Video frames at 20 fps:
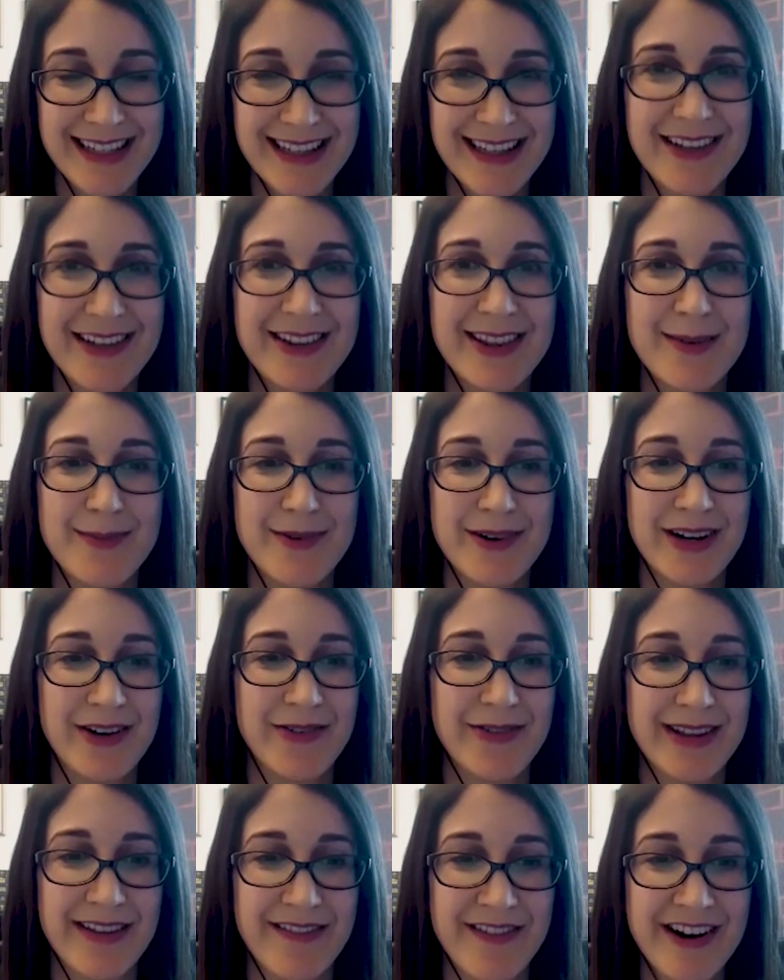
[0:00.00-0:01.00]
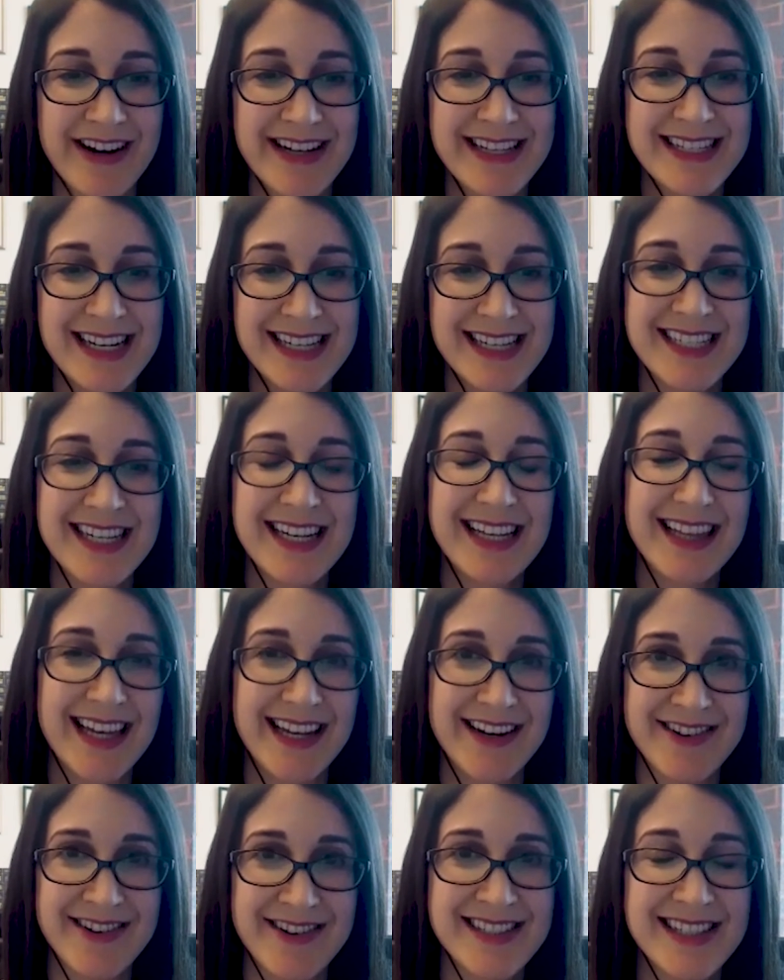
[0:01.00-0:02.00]
conclude the book with a very touching
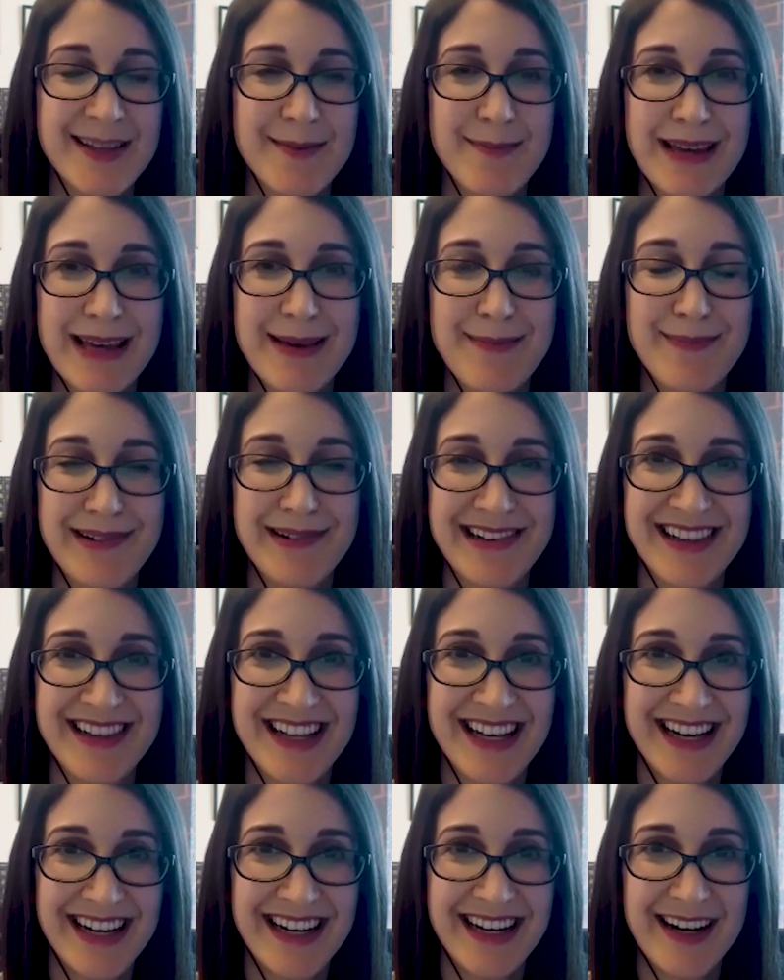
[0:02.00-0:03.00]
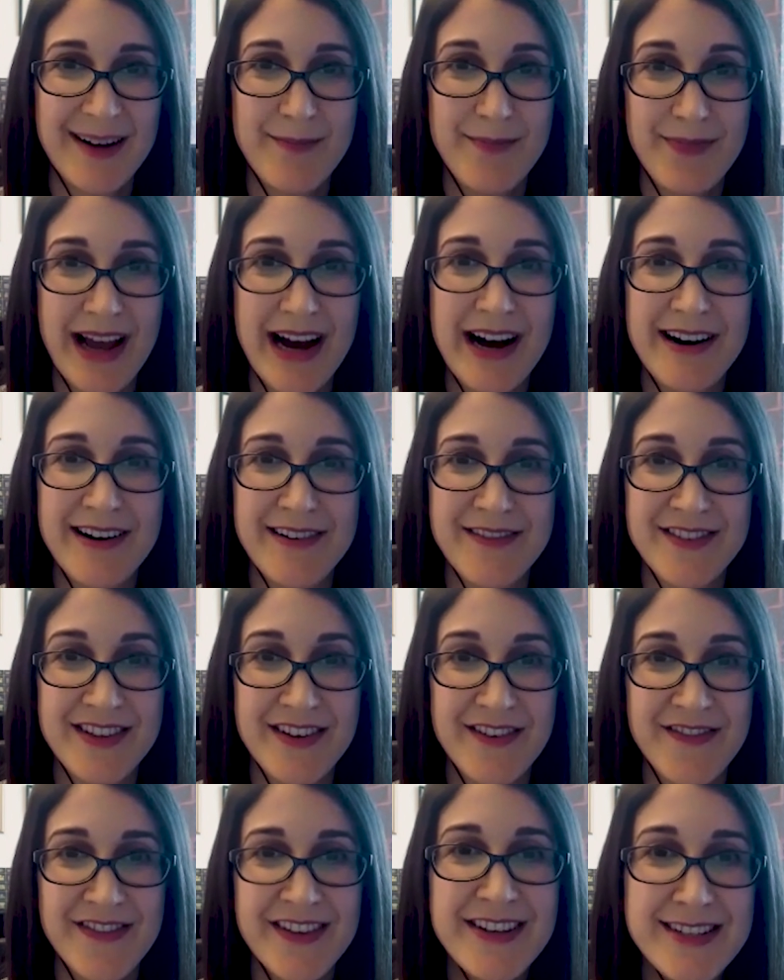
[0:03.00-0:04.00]
letter to the people of
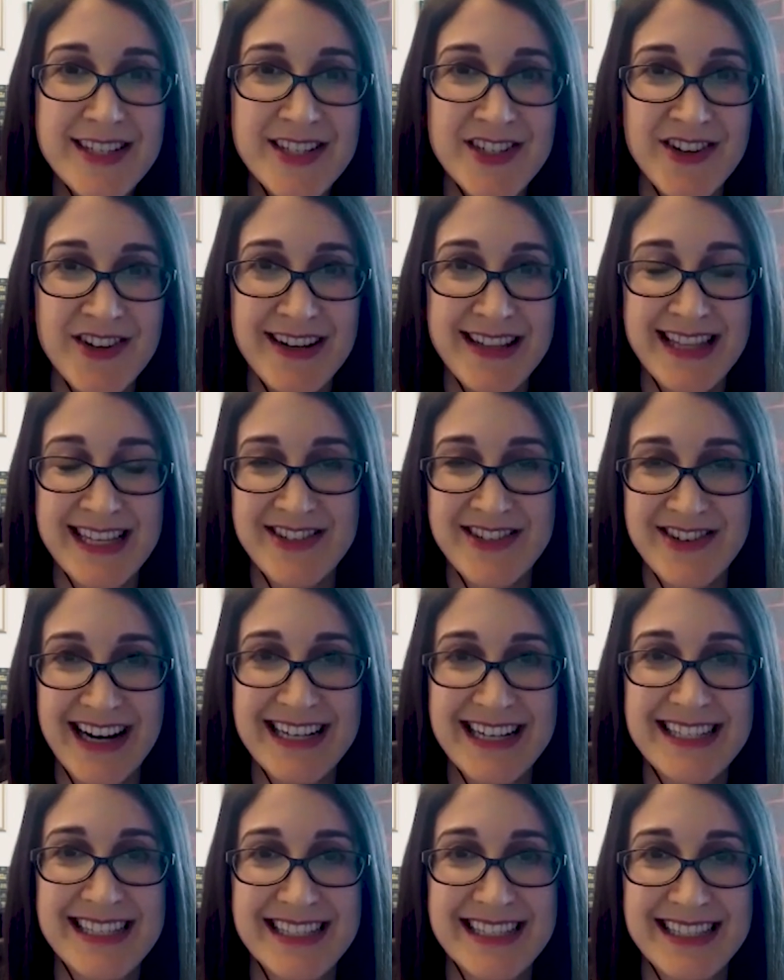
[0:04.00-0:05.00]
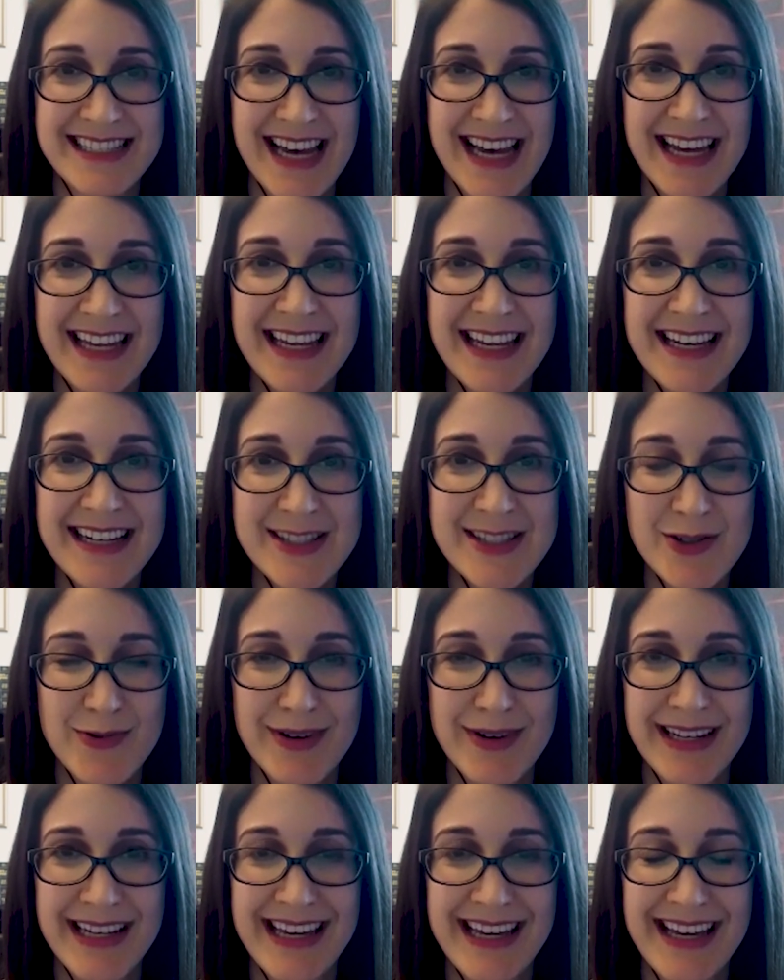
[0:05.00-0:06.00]
the future at the tricentennial
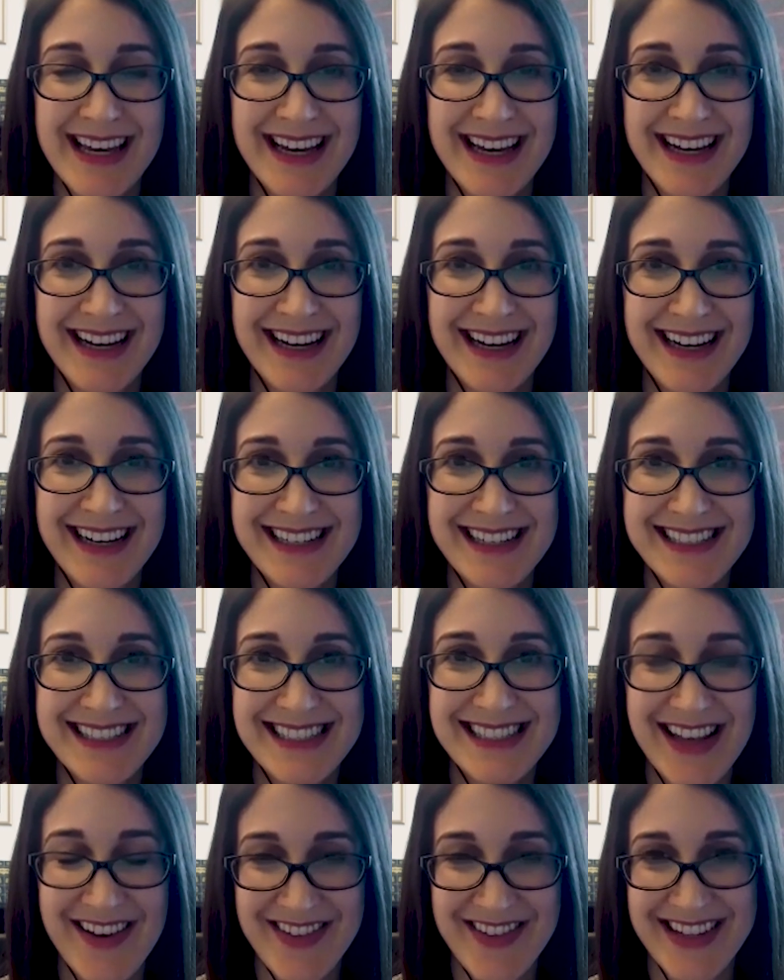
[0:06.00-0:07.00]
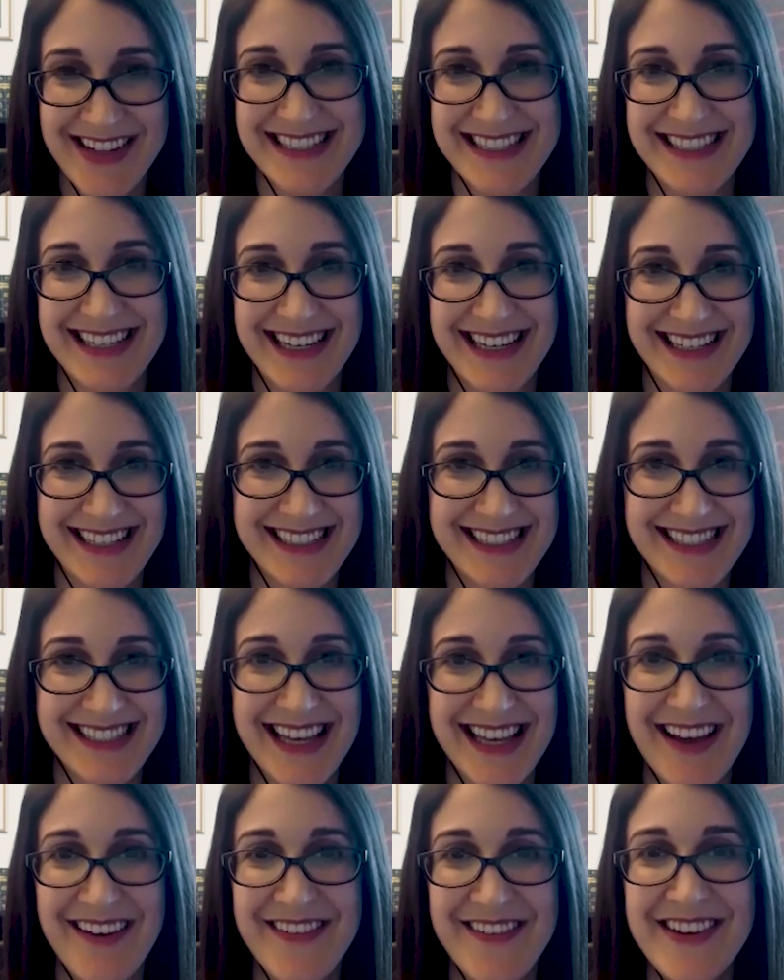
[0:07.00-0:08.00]
twenty
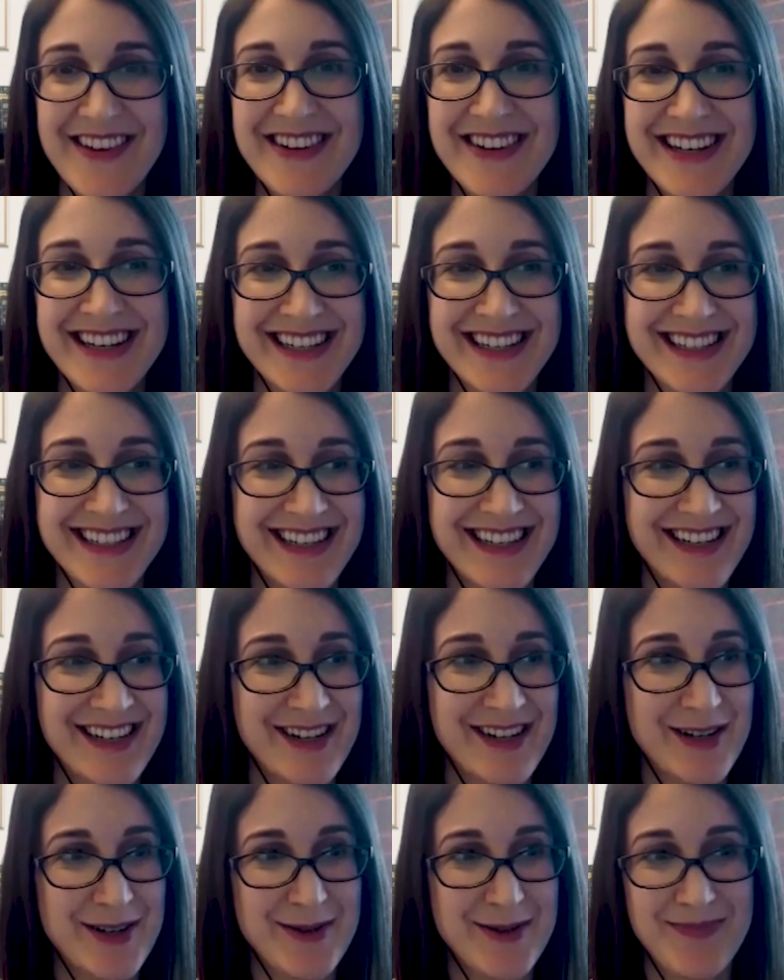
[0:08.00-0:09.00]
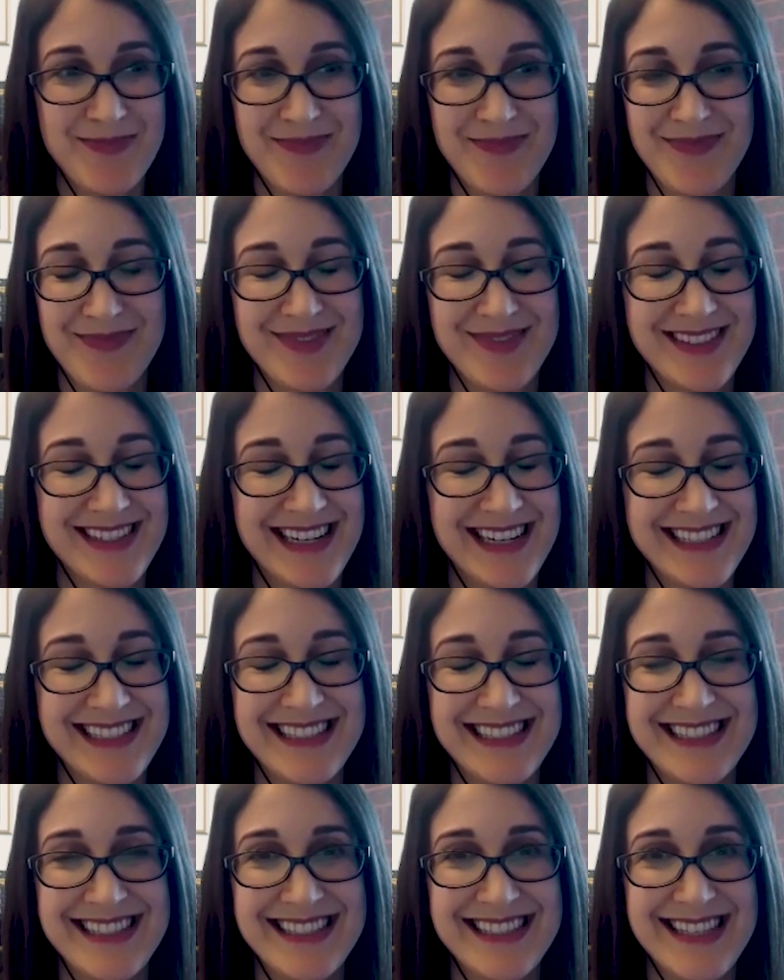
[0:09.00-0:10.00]
seventy-six. If you could
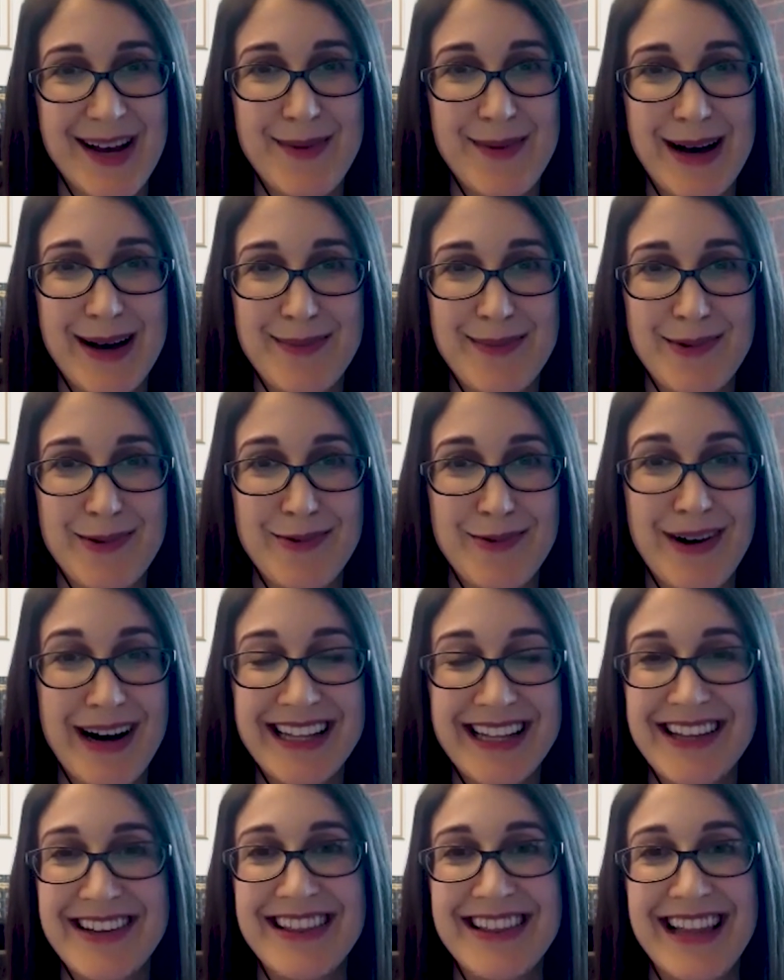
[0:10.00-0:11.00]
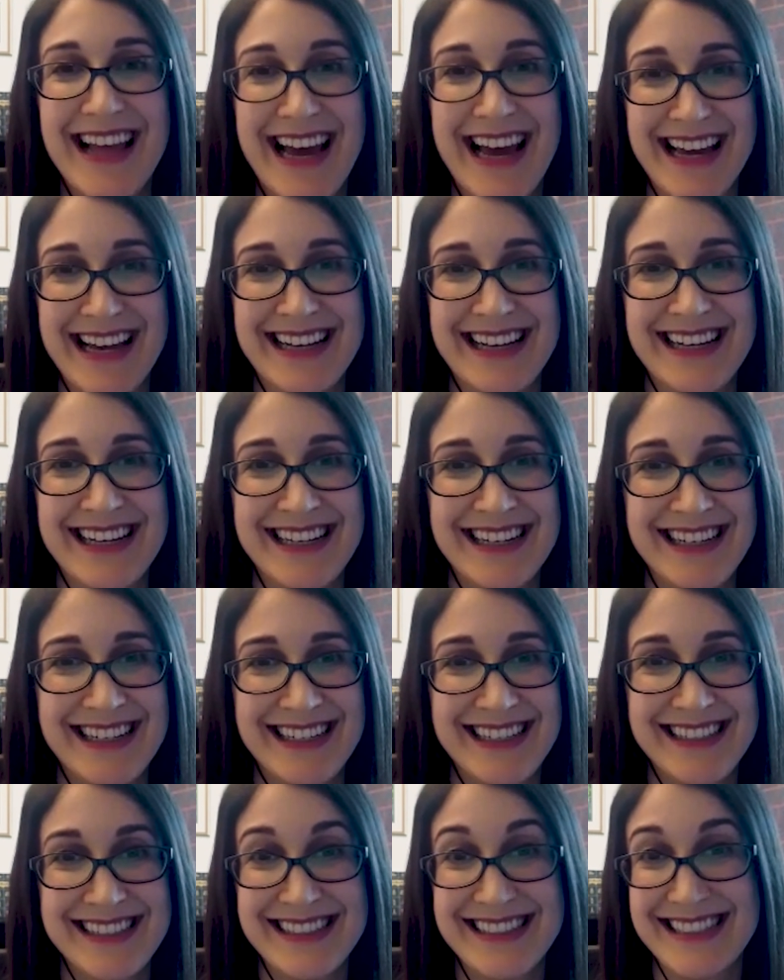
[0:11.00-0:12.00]
just sum up what you'd like
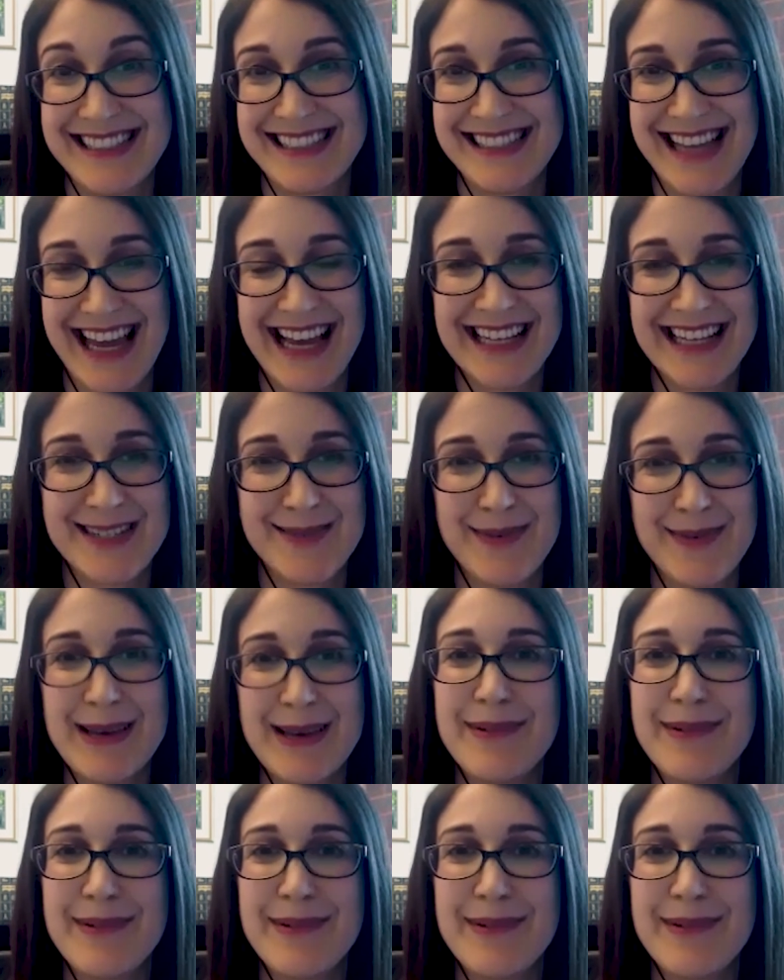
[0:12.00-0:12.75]
to say to